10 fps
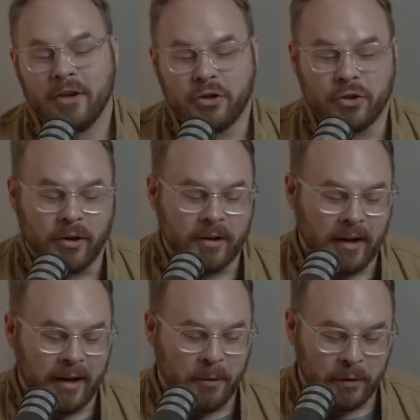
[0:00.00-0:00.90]
Sure.
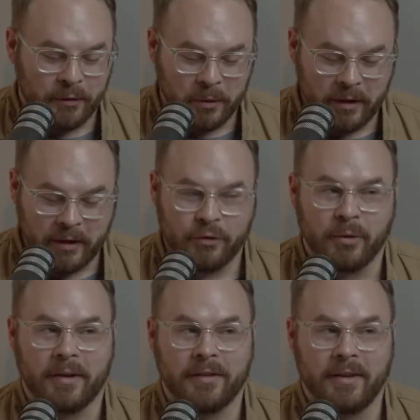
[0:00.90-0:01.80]
Uh, what's really
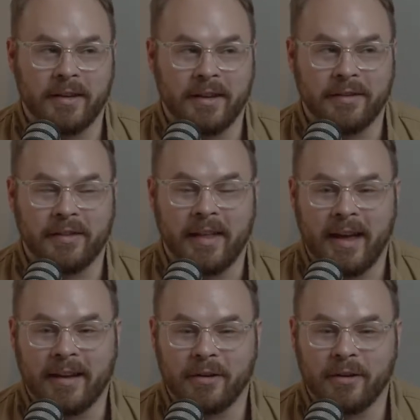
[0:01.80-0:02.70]
interesting is
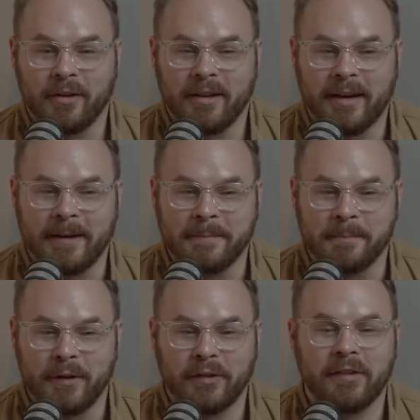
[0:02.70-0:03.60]
that
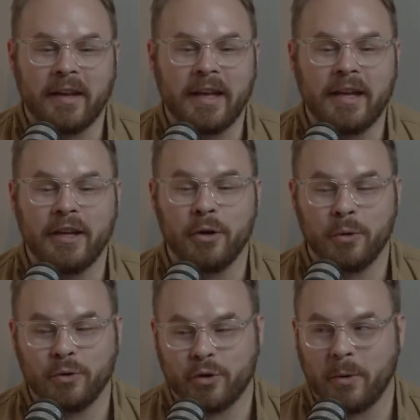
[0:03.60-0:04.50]
um, this is a
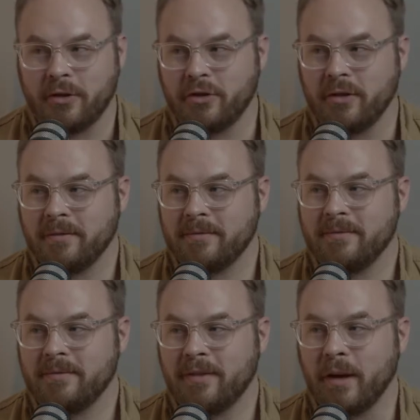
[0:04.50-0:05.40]
huge question
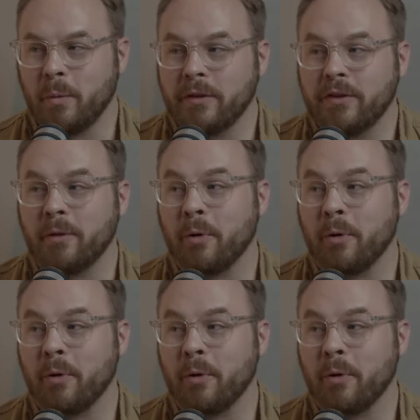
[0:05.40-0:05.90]
like, what's the